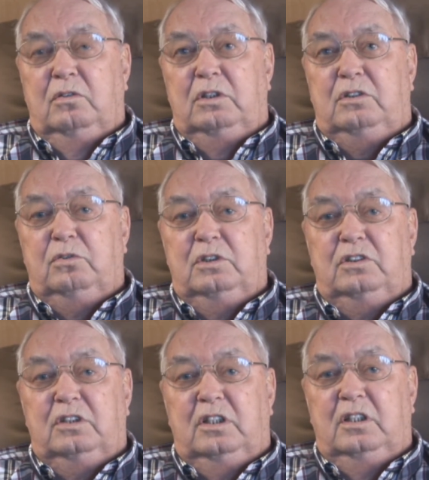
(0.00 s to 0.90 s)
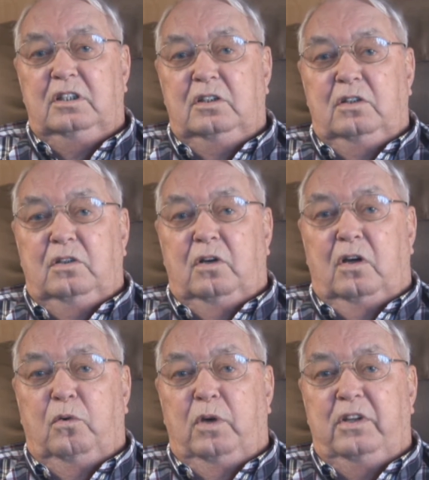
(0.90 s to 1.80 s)
which was
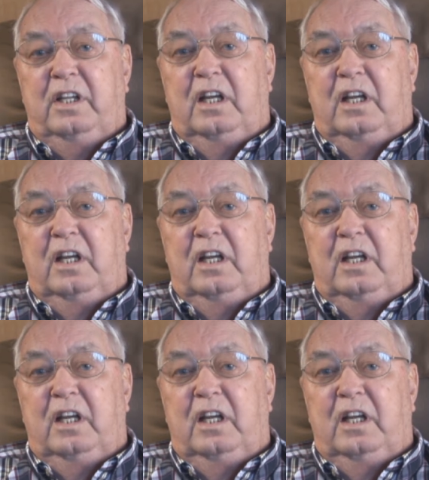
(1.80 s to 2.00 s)
where the